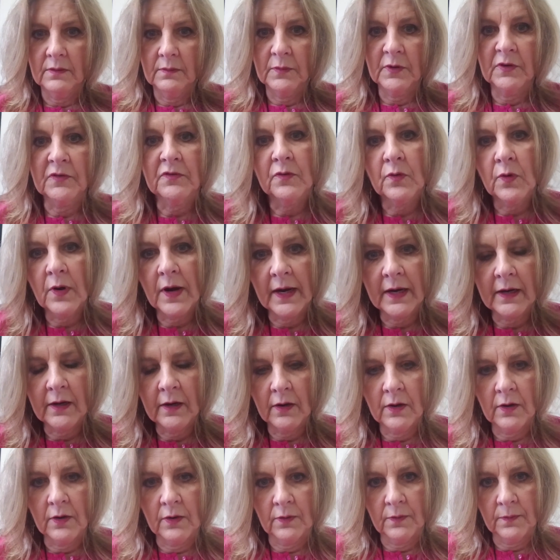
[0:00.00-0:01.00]
Before I
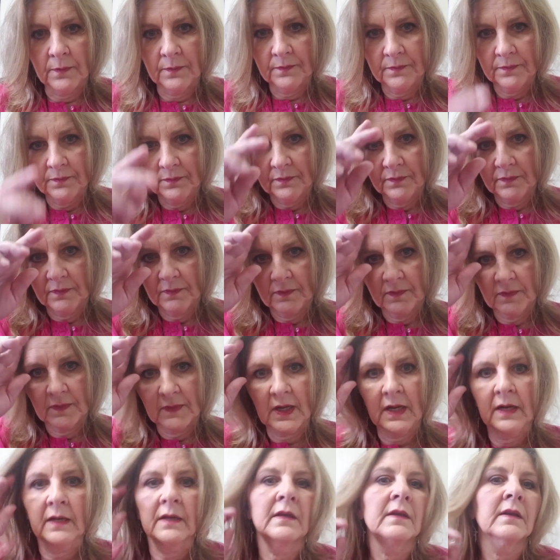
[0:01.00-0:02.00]
go,
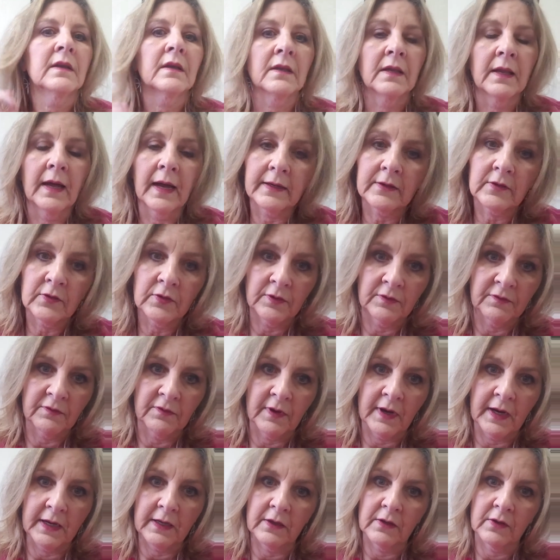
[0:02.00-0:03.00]
I'd like to
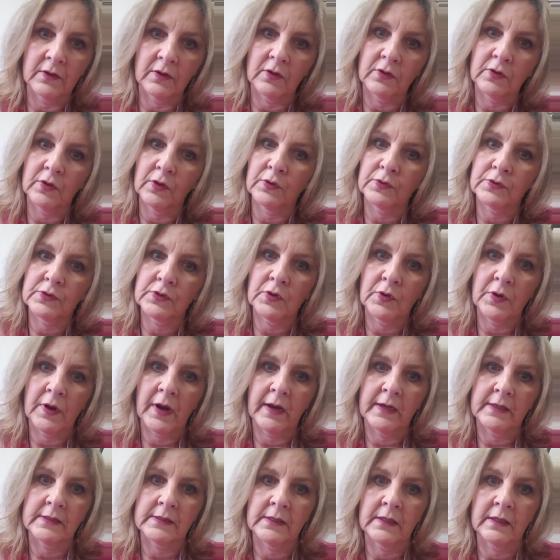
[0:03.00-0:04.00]
invite you to close your
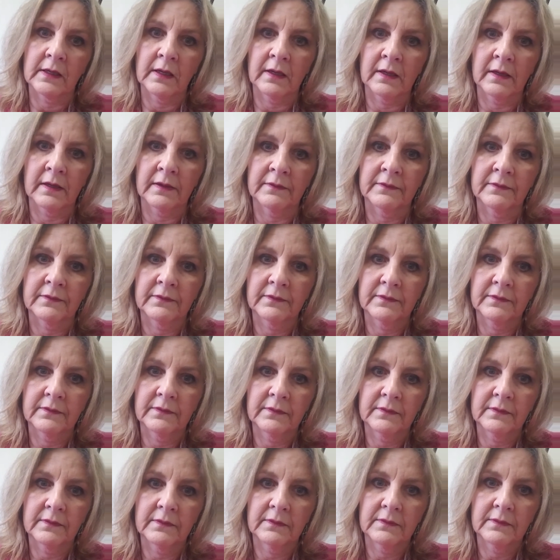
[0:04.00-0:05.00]
eyes again.
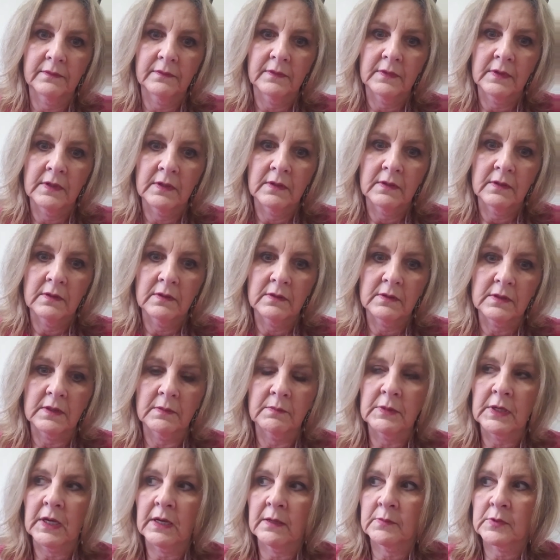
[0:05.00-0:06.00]

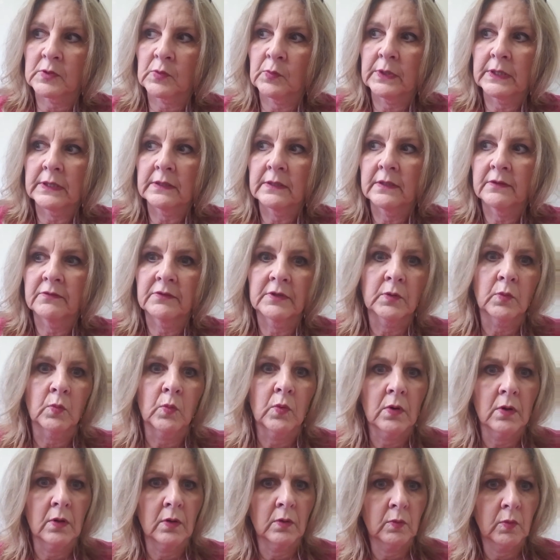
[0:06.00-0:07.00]
Sometimes we live in a
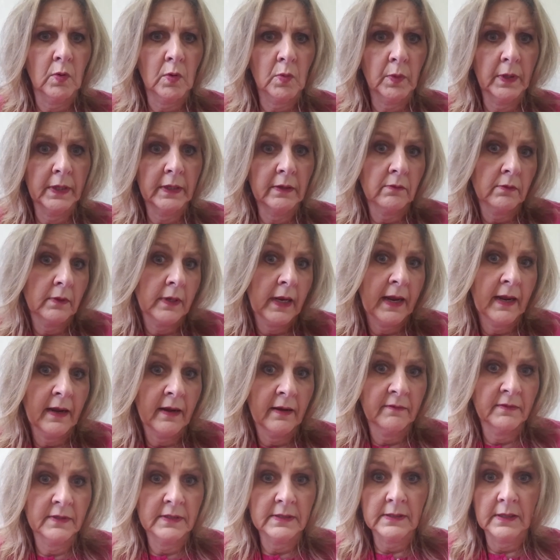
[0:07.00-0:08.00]
world where we don't
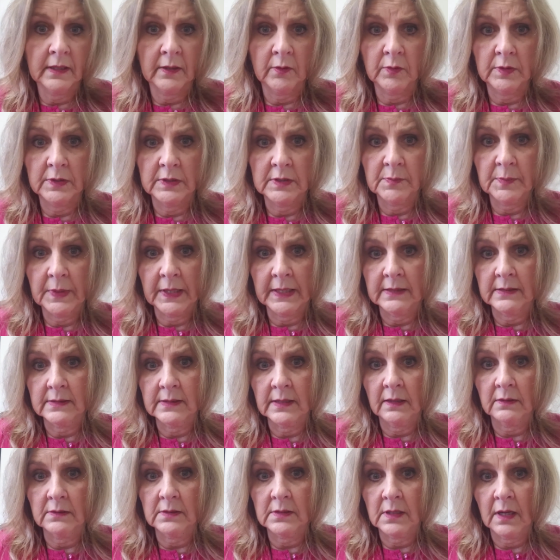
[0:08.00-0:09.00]
have a sacred space
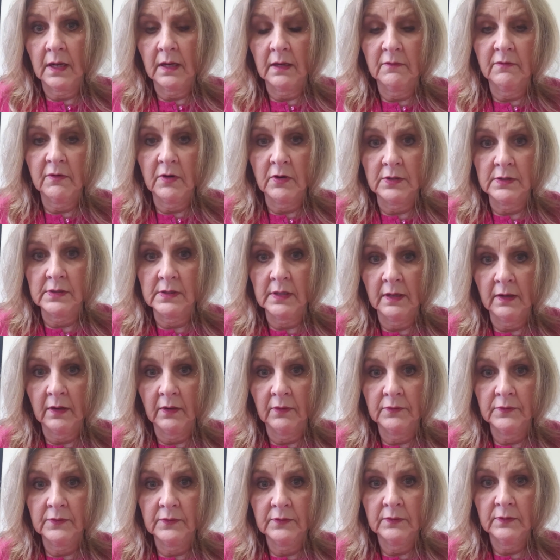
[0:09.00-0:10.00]
outside of
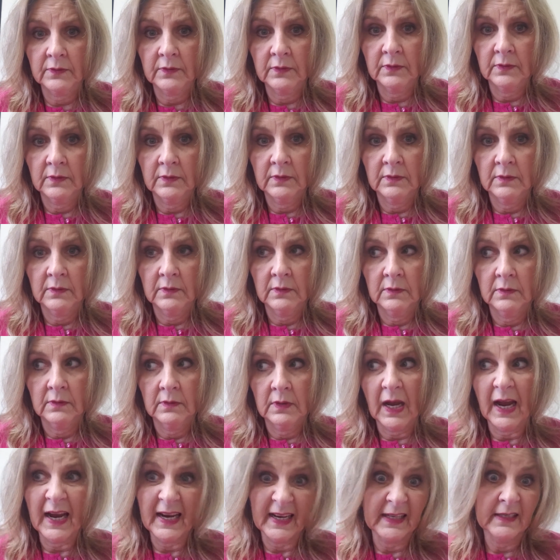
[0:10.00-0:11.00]
ourselves.
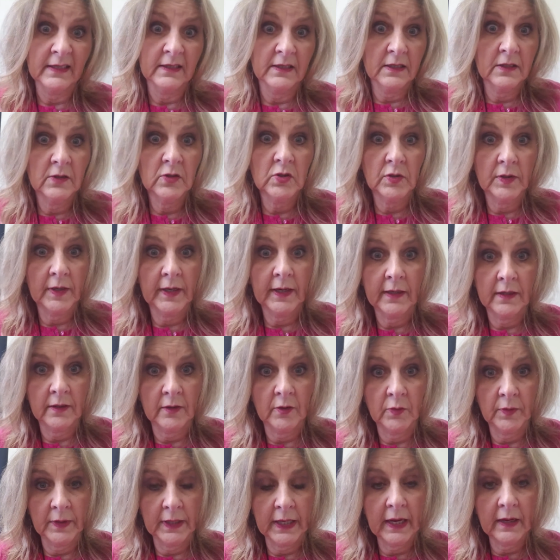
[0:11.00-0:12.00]
I can teach you how to
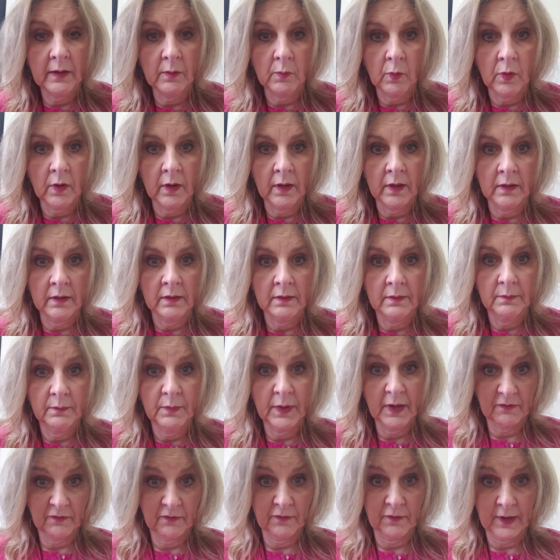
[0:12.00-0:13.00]
create one,
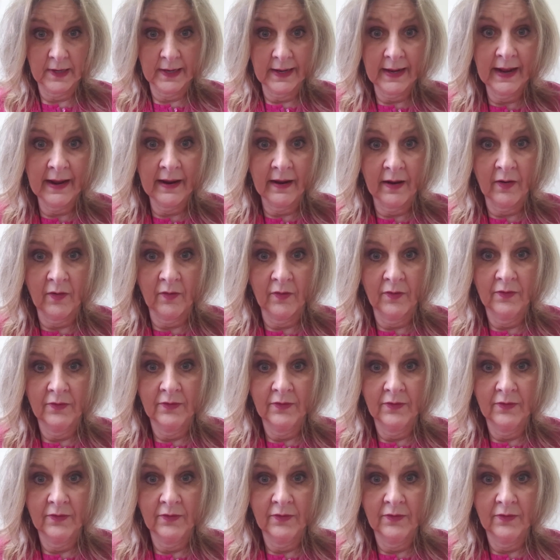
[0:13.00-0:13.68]
but for now,